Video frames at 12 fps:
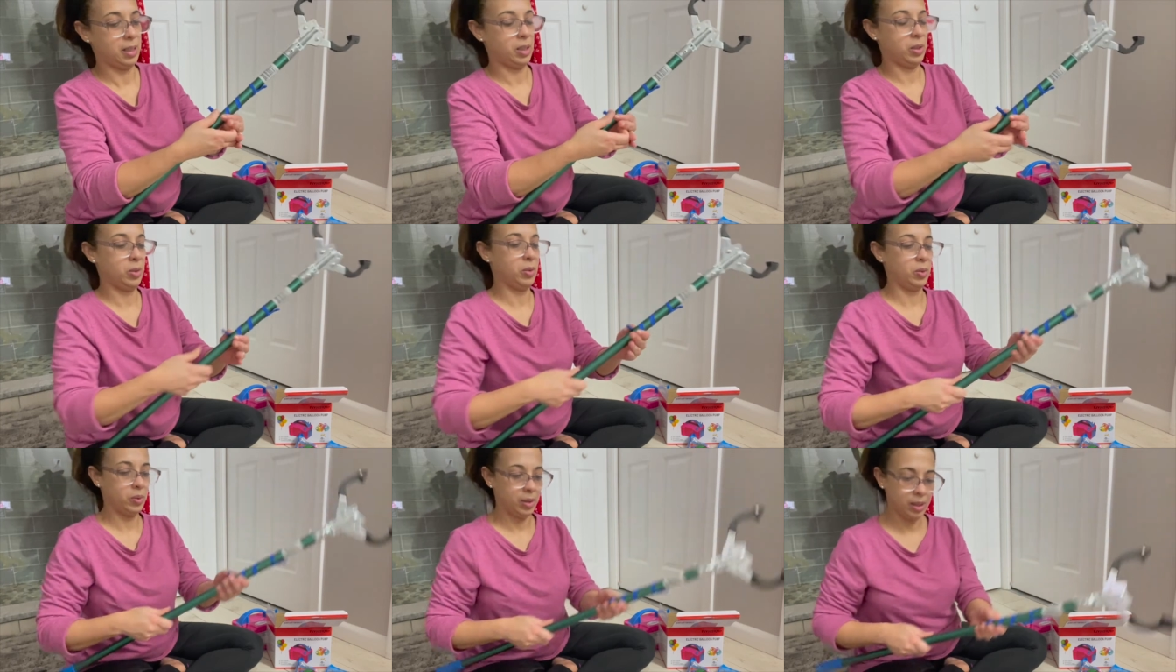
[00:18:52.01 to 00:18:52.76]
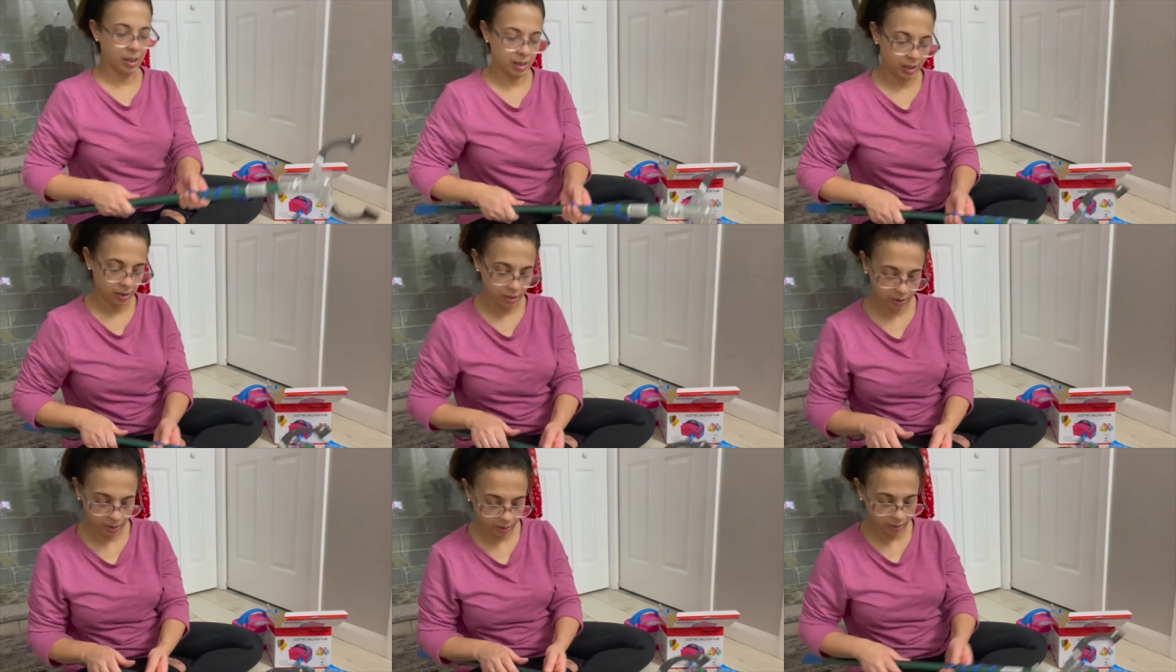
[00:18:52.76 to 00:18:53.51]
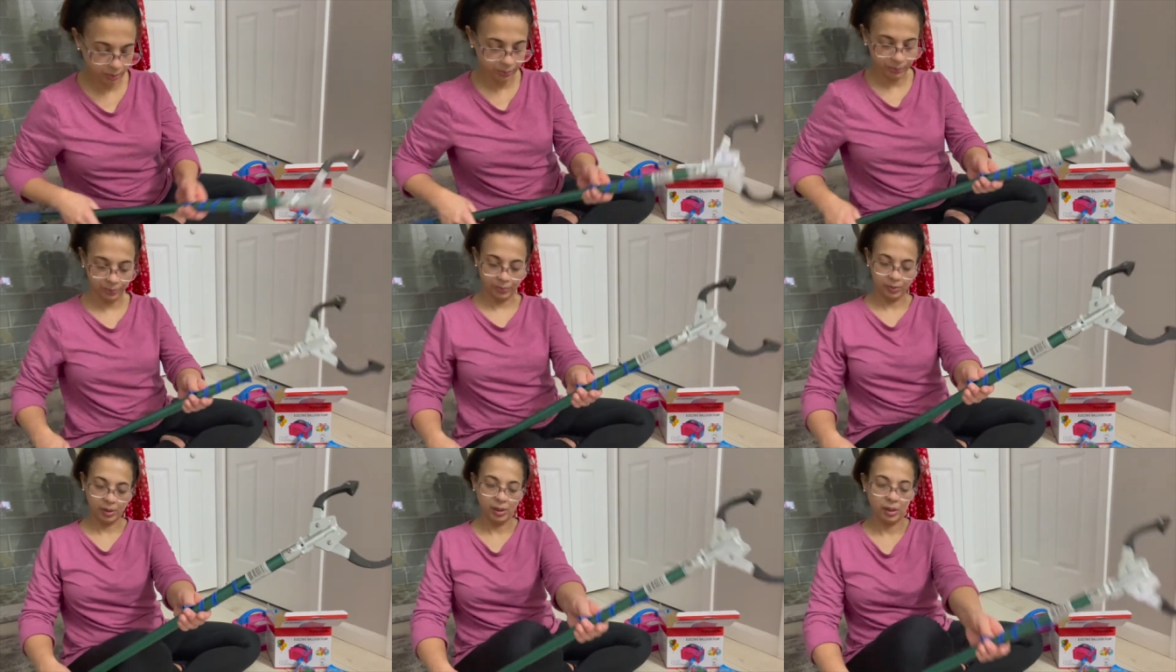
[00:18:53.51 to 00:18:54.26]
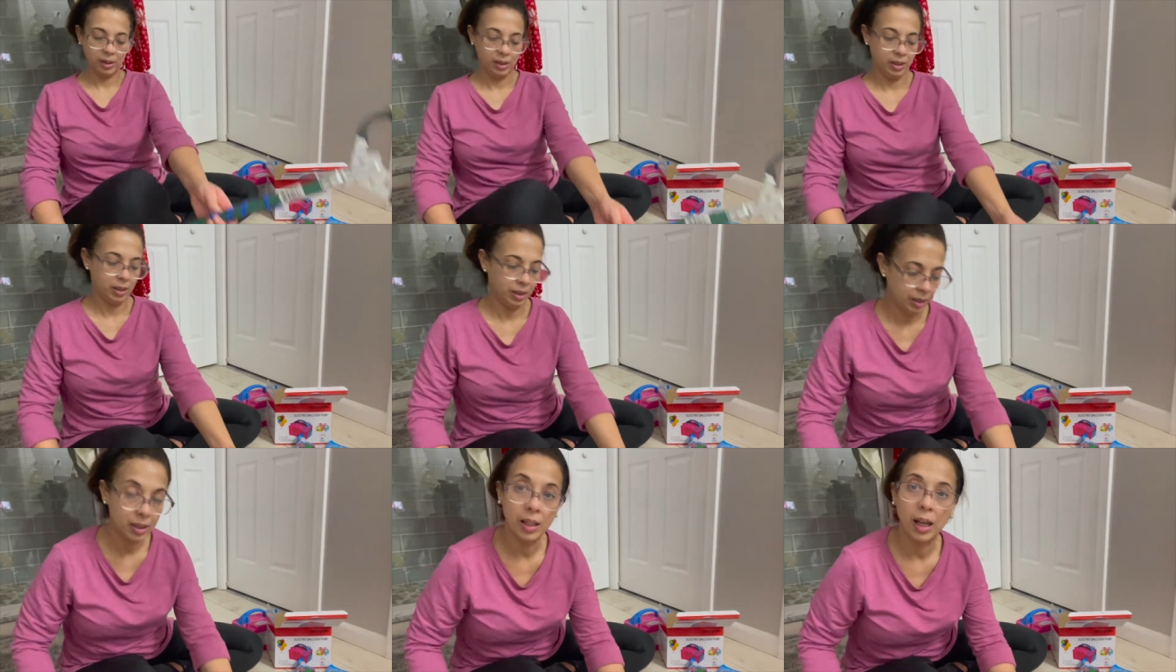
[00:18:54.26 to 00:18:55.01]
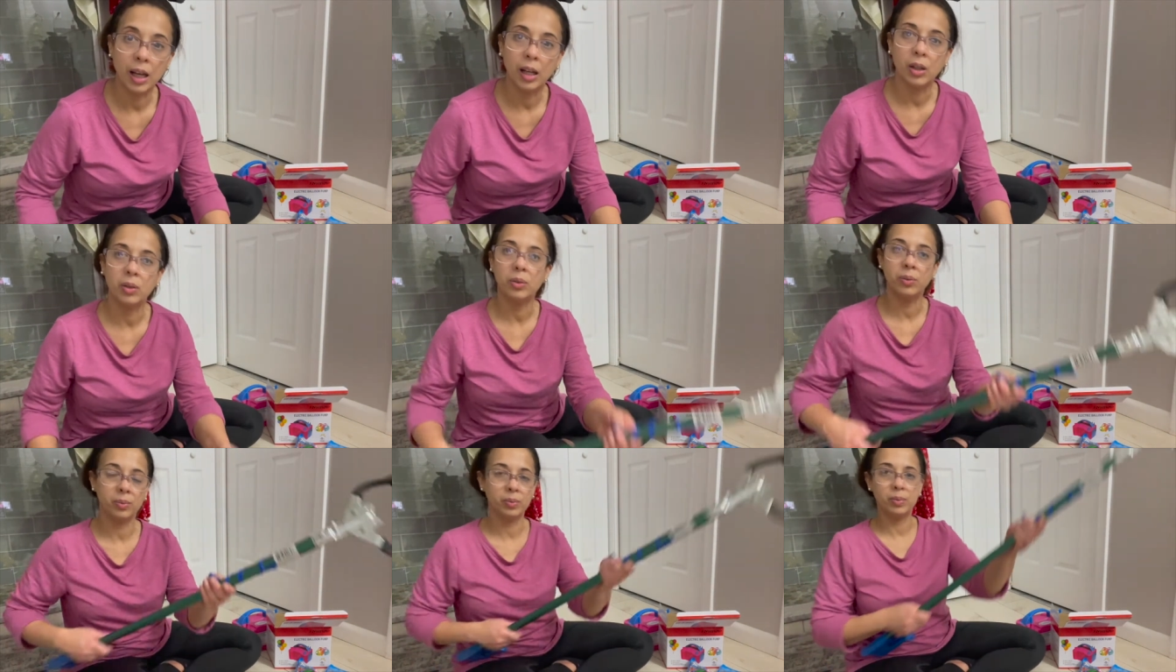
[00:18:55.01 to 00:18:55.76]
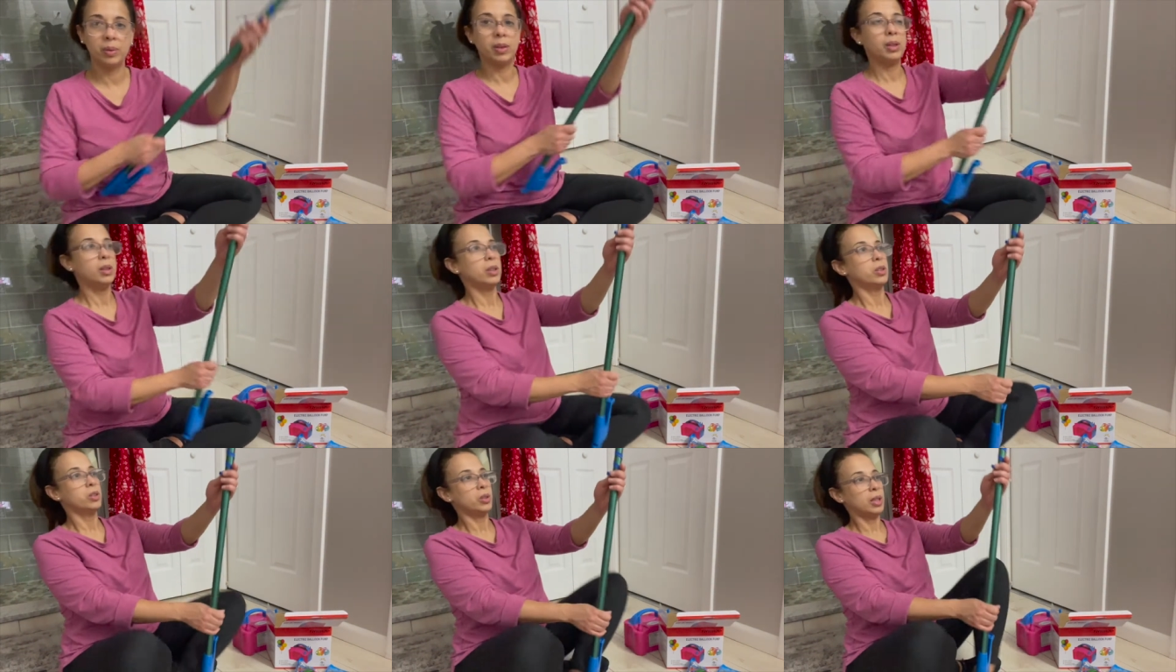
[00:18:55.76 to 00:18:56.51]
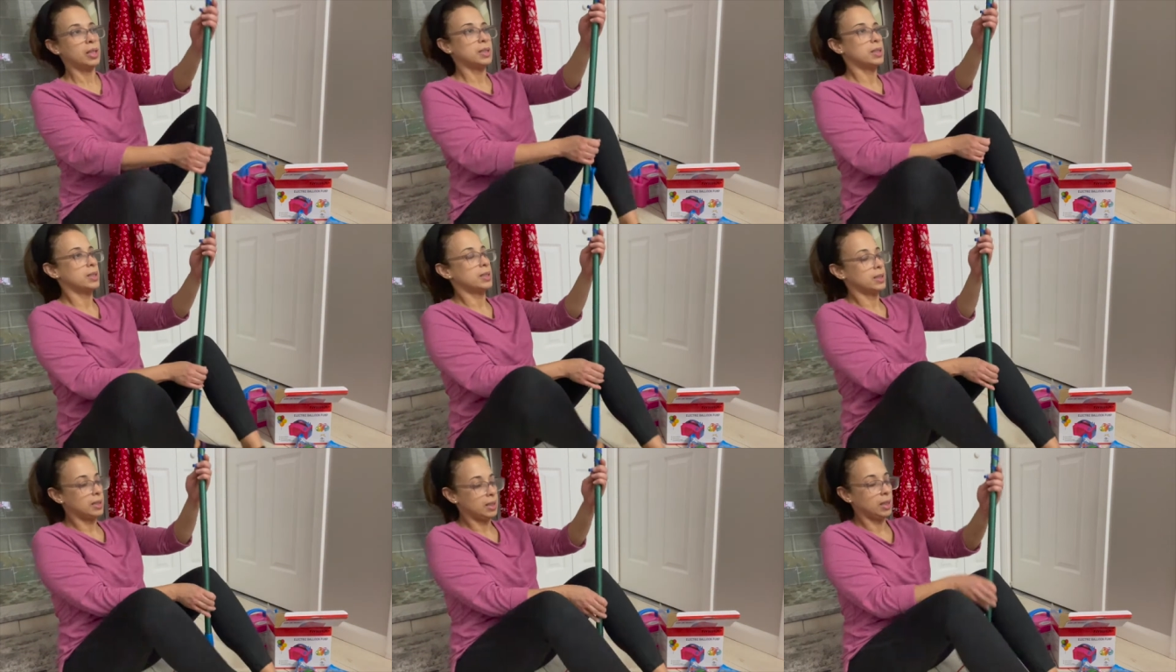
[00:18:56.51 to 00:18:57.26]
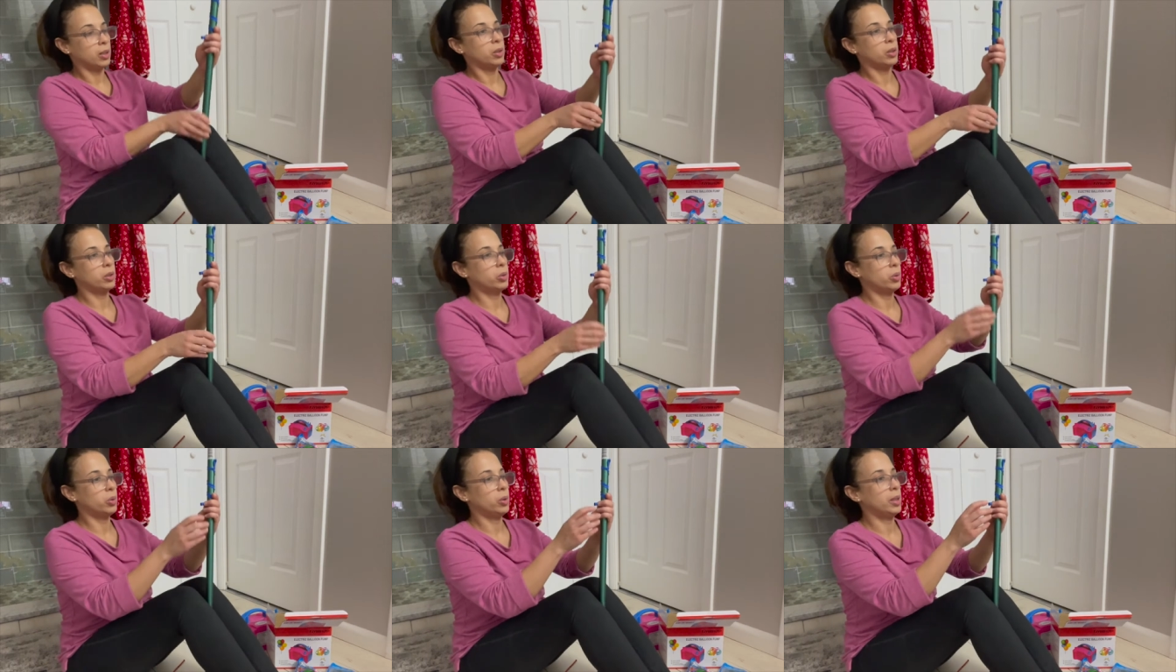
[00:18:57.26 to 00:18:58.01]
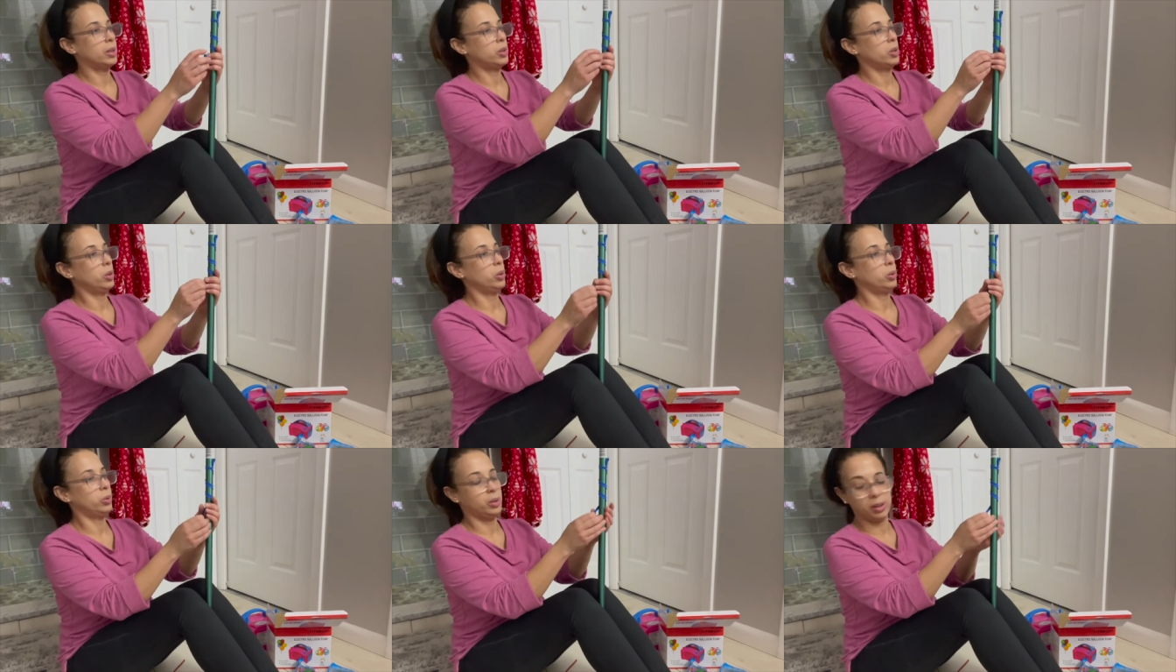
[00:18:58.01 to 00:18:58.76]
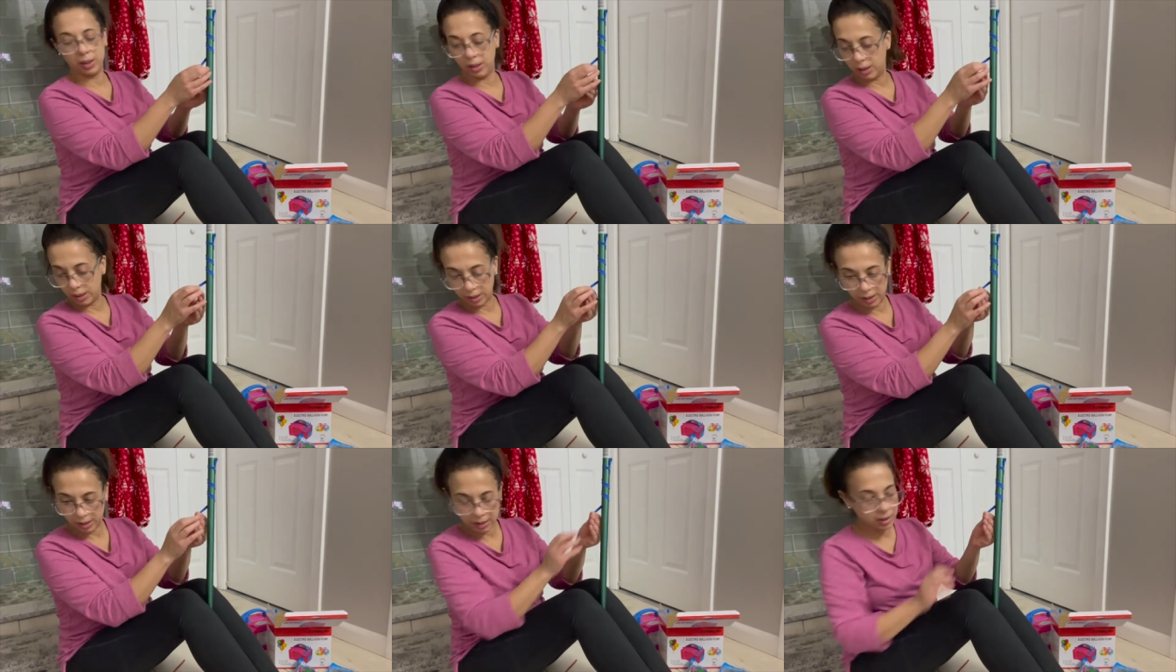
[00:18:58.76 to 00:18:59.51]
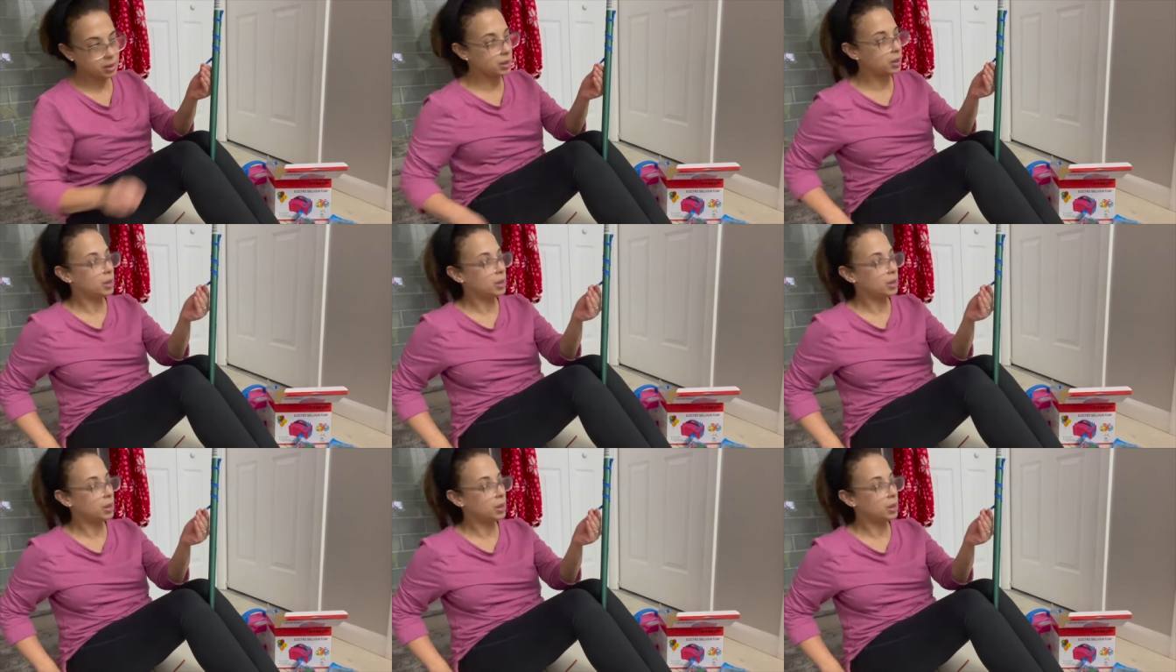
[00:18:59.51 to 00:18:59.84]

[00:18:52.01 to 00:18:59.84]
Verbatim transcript: Okay, so now, so you guys can see, I'm gonna try to hold it like this.